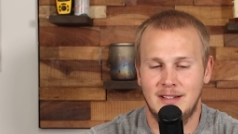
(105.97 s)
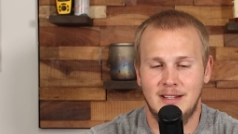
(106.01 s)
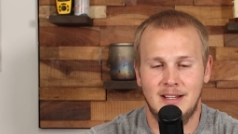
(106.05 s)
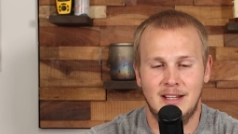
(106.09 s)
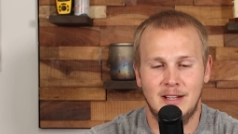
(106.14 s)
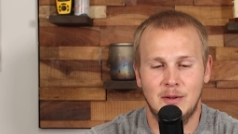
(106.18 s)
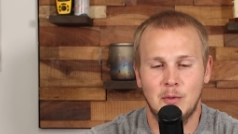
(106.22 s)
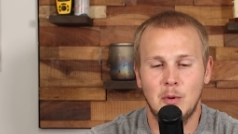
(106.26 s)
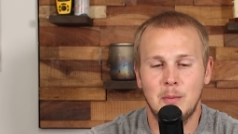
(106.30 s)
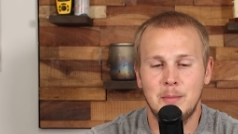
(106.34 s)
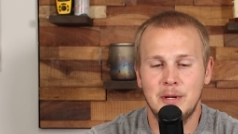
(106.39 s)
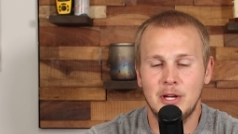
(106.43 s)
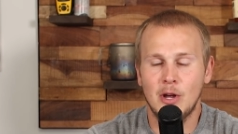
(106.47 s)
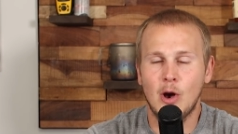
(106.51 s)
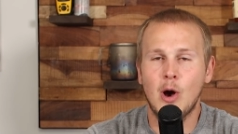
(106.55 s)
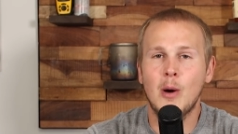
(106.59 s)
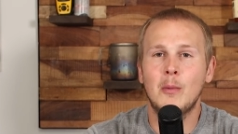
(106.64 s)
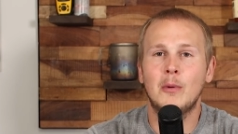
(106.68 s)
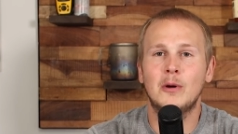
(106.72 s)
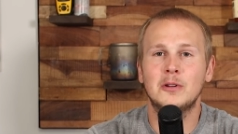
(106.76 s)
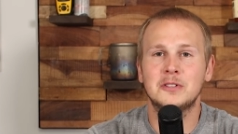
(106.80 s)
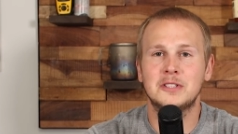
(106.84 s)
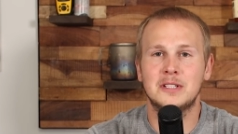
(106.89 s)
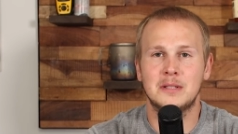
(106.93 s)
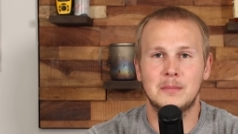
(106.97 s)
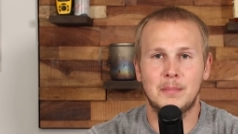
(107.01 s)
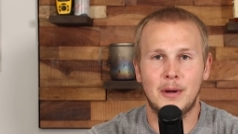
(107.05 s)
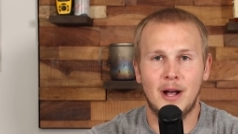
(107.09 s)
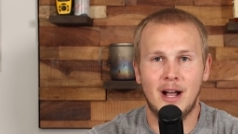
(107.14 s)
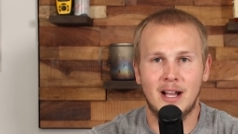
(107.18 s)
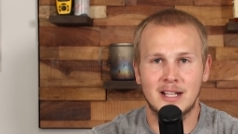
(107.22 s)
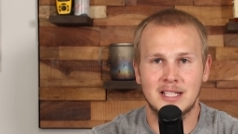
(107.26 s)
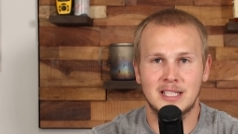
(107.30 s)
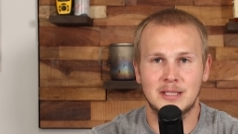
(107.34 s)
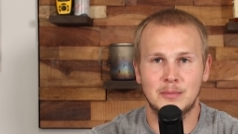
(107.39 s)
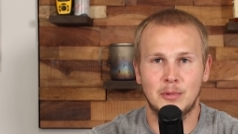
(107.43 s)
it would be almost
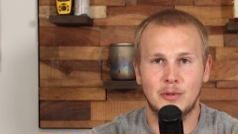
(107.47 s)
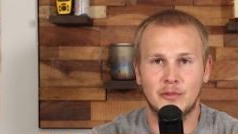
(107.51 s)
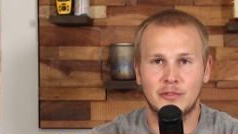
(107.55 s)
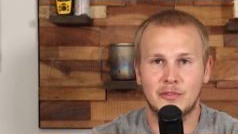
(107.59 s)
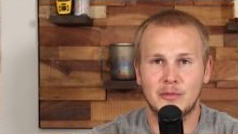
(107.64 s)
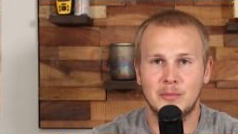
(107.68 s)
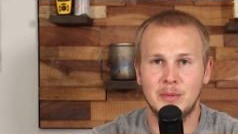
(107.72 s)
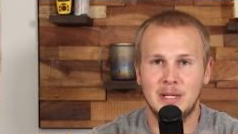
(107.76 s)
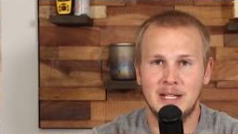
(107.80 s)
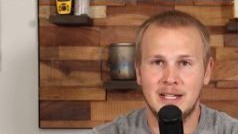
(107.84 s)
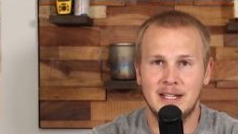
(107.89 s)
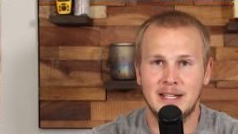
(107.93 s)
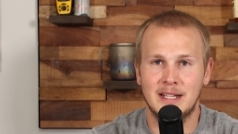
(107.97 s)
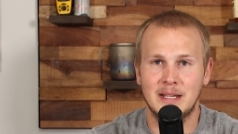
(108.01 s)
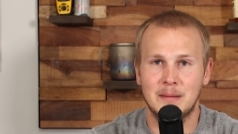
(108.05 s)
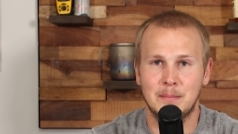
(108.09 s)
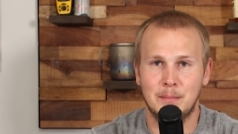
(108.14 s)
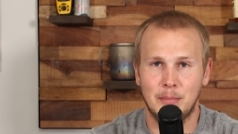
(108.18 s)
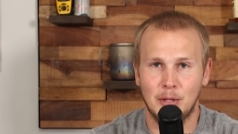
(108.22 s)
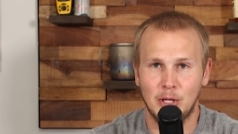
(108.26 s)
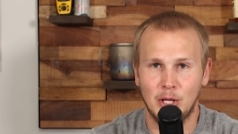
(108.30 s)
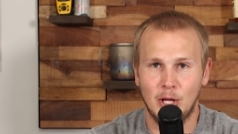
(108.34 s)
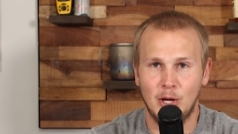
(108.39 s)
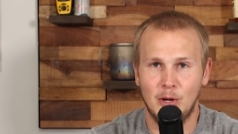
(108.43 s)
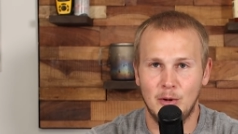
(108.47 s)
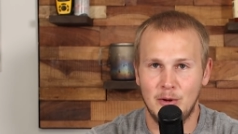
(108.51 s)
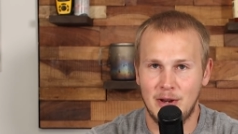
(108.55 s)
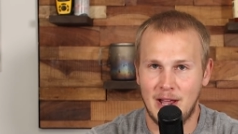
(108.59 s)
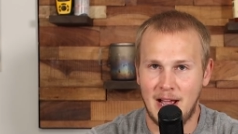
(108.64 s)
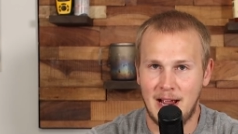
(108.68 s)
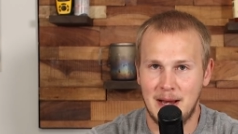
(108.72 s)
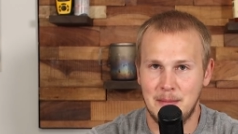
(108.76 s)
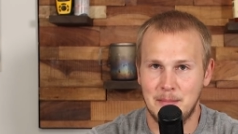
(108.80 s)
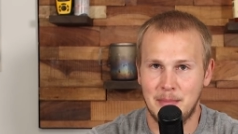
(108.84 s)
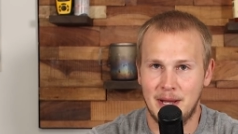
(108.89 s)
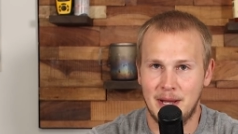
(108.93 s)
impossible for me to get below 9